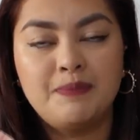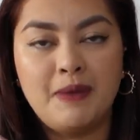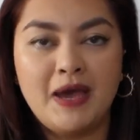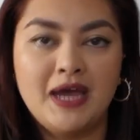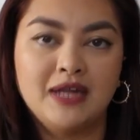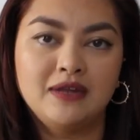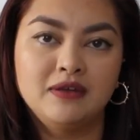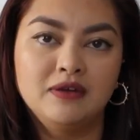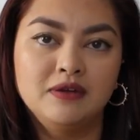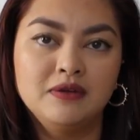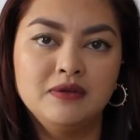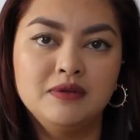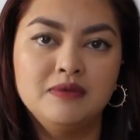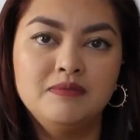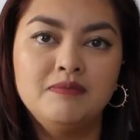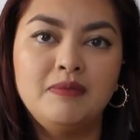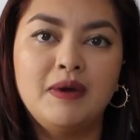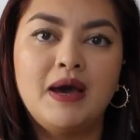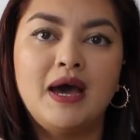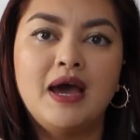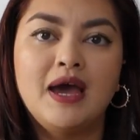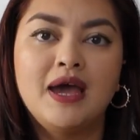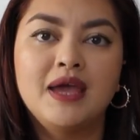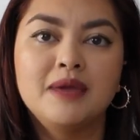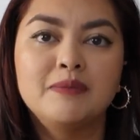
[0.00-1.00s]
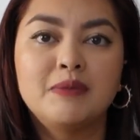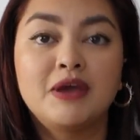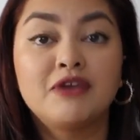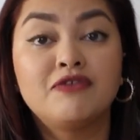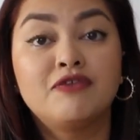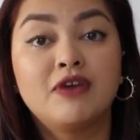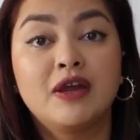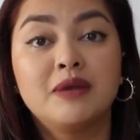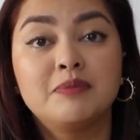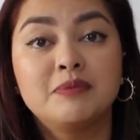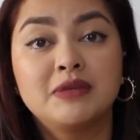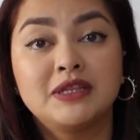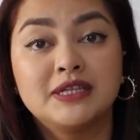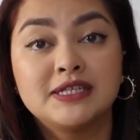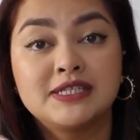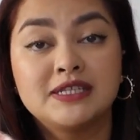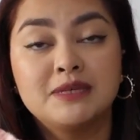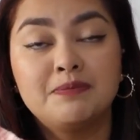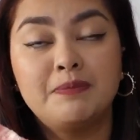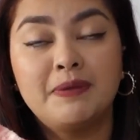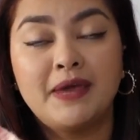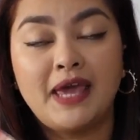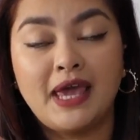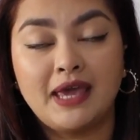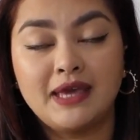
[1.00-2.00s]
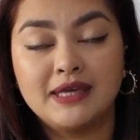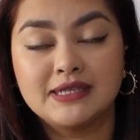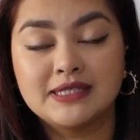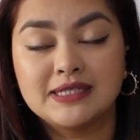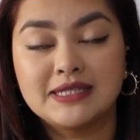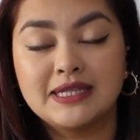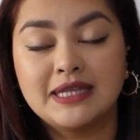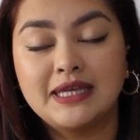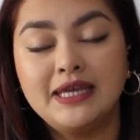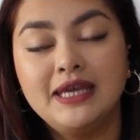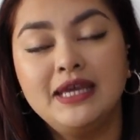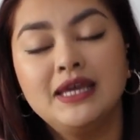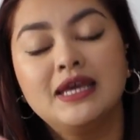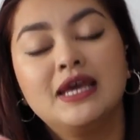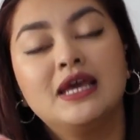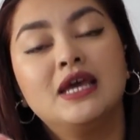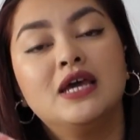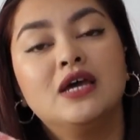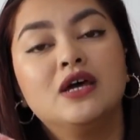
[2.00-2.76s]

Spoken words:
pattern by my friend Melissa Paisley,